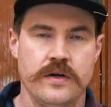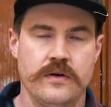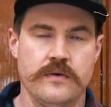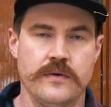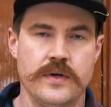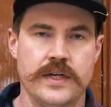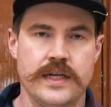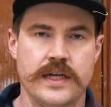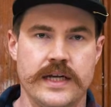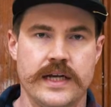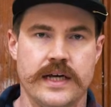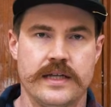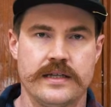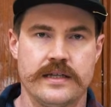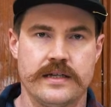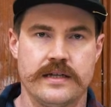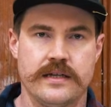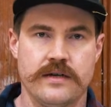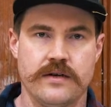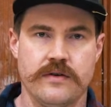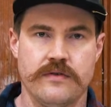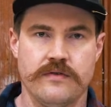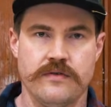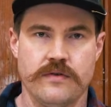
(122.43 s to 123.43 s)
we on the
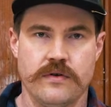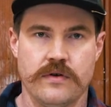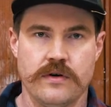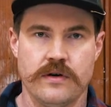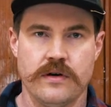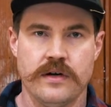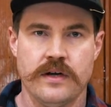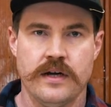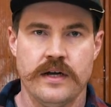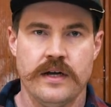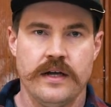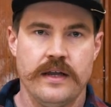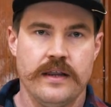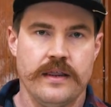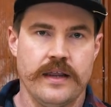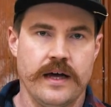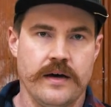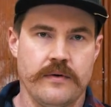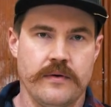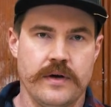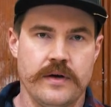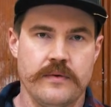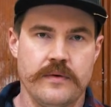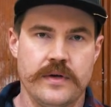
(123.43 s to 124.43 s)
kill floor.
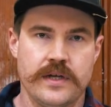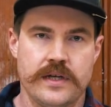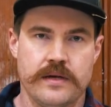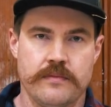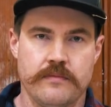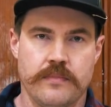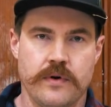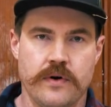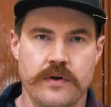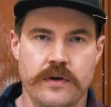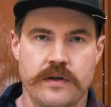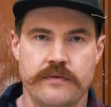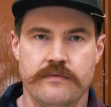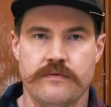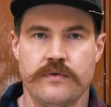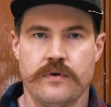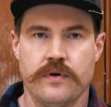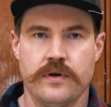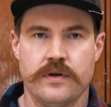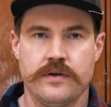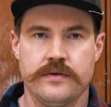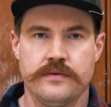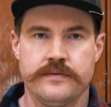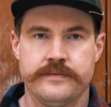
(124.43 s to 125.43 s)
That way we can pull it
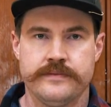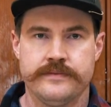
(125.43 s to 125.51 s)
for you.